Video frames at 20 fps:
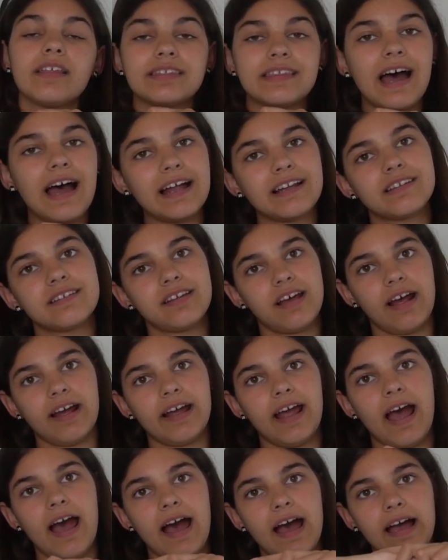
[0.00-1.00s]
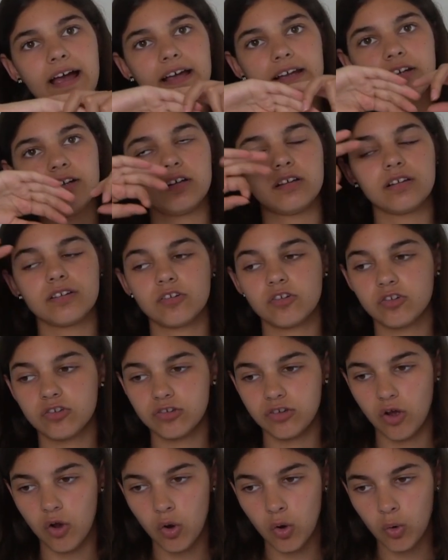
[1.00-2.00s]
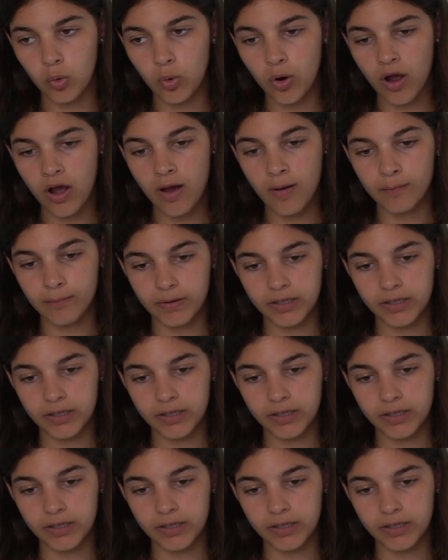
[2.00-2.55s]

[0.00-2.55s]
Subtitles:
that I had so